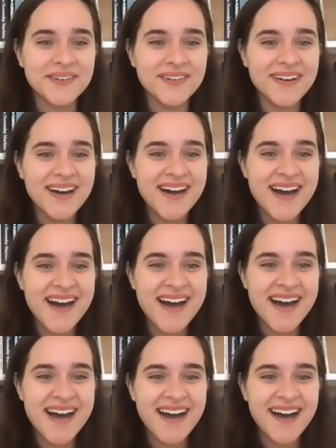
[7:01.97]

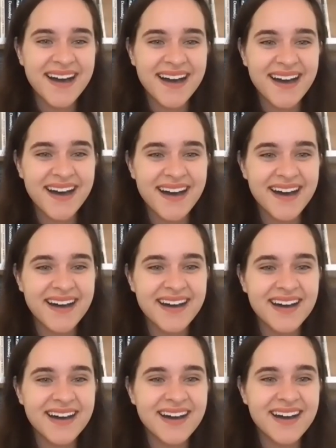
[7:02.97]

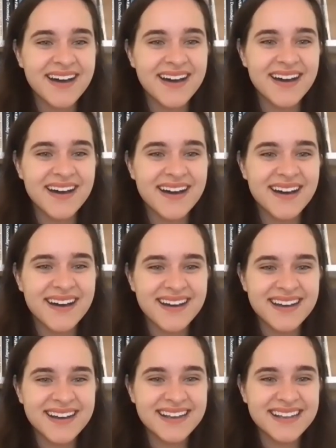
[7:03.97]

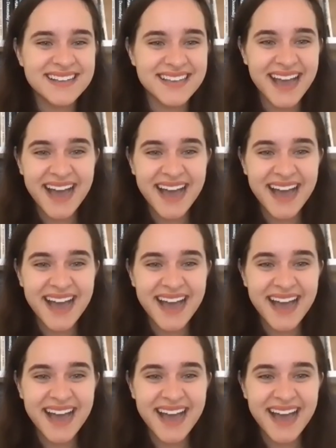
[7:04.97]
No words are spoken by the person on screen.